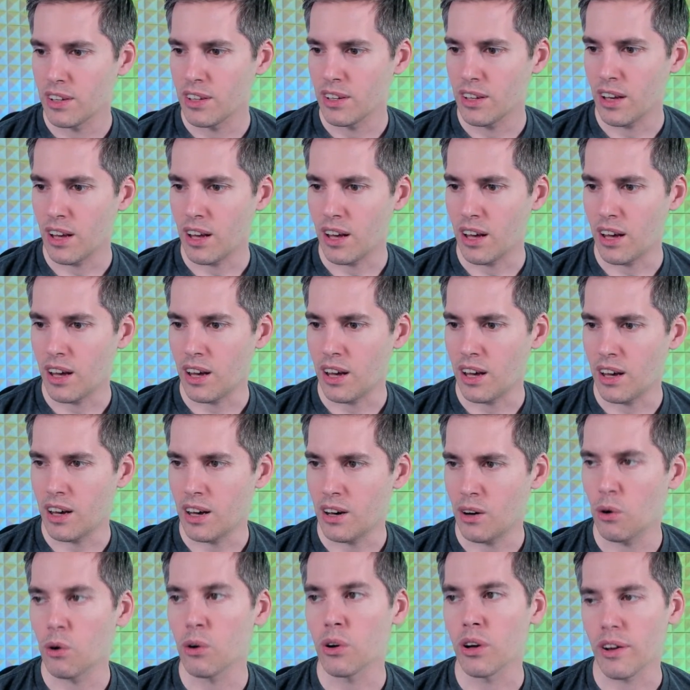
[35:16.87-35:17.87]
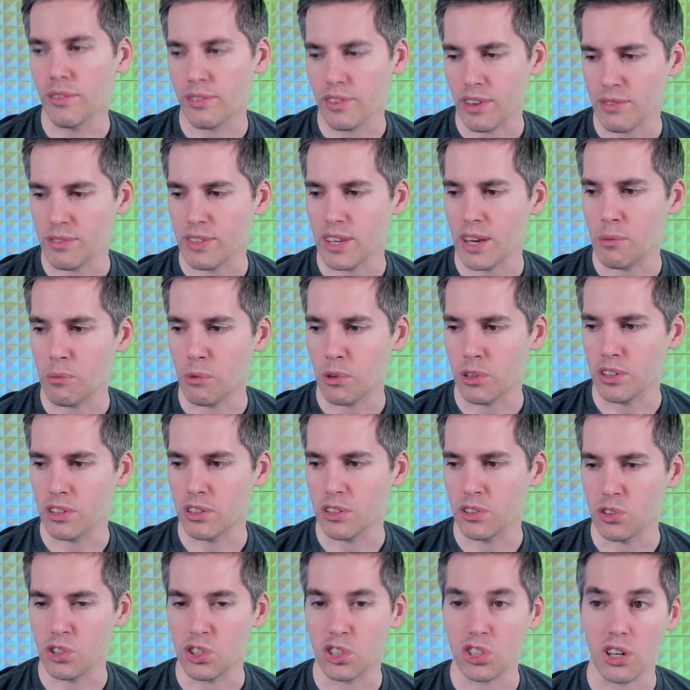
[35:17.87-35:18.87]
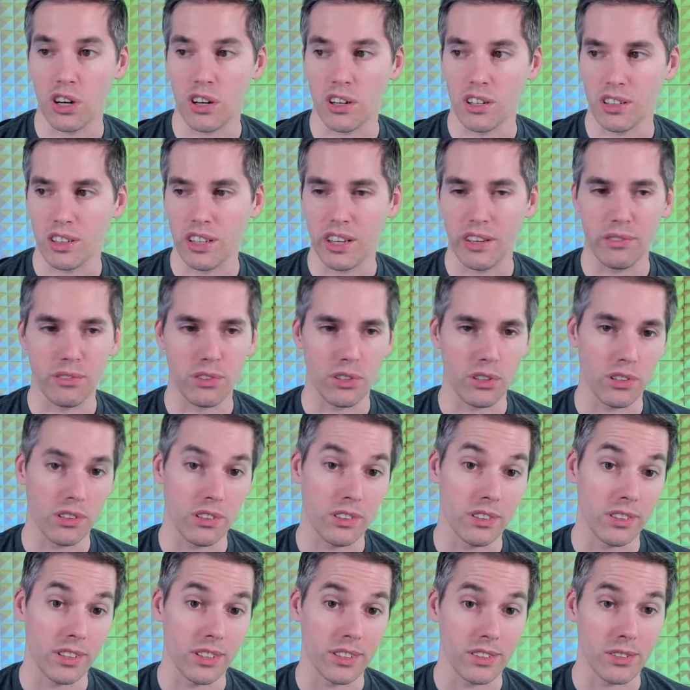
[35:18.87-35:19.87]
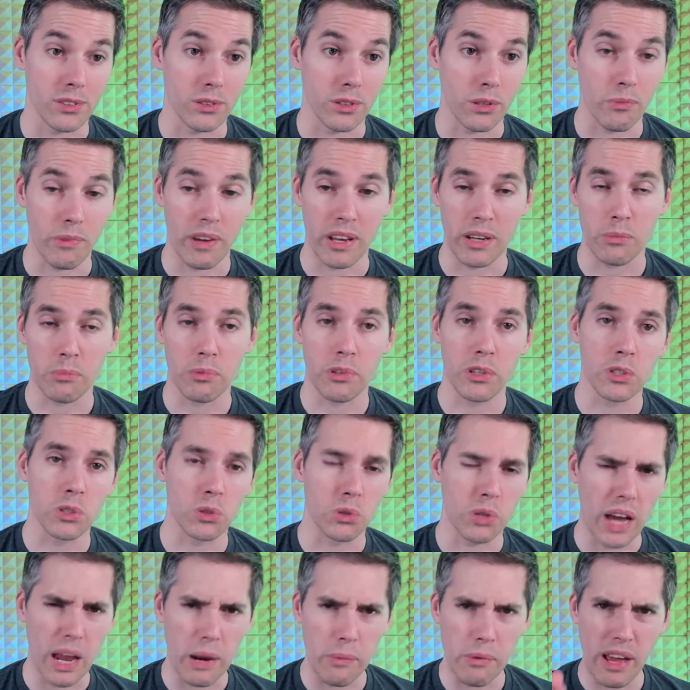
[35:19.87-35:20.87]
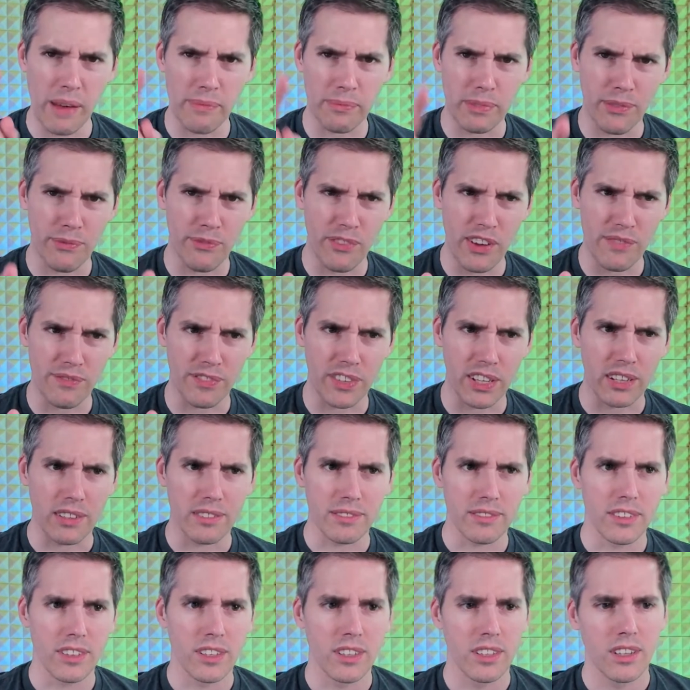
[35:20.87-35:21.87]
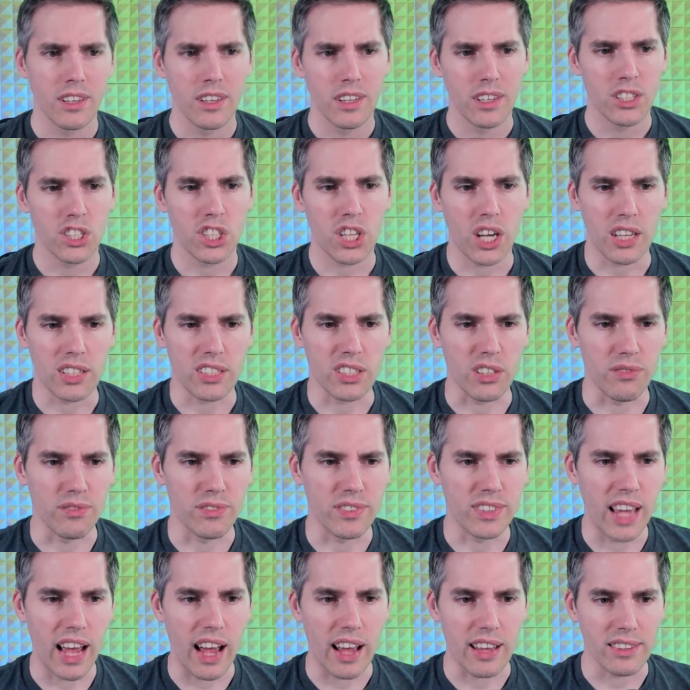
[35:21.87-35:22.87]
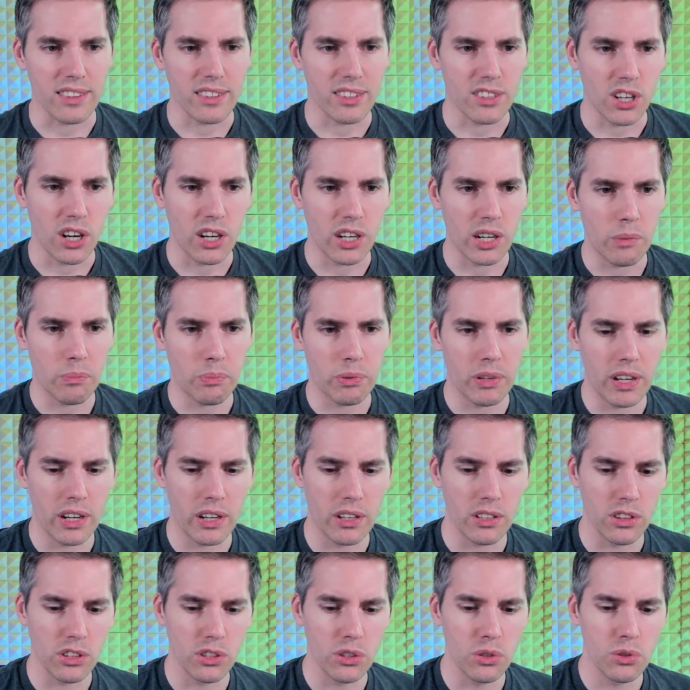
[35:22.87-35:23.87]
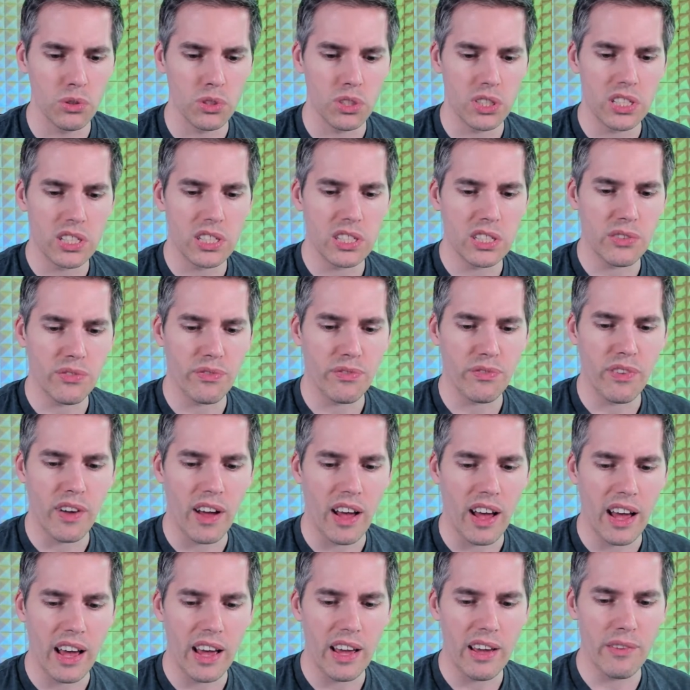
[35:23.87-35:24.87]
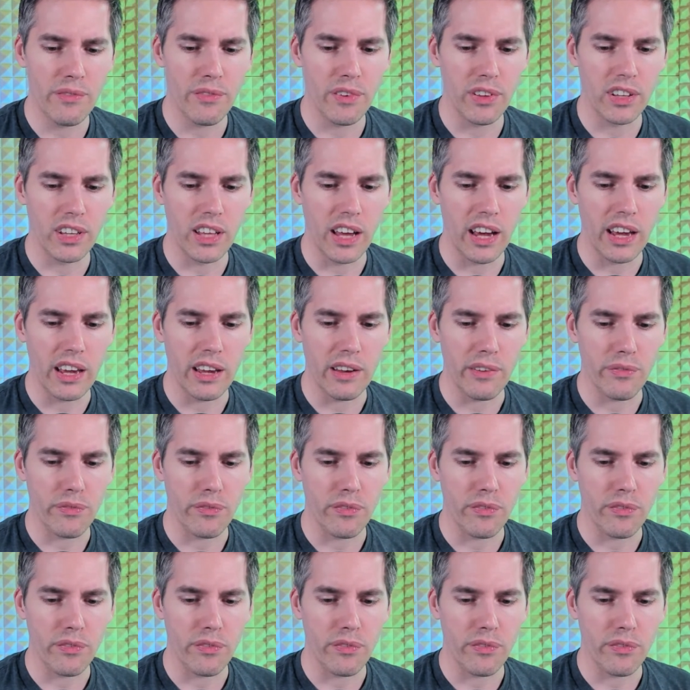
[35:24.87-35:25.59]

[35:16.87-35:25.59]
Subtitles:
Oh, you have to have 10 more than your starting life total. Alright, so commander players, you gotta be up to 50. Chalice of Death. Target player loses 5 life.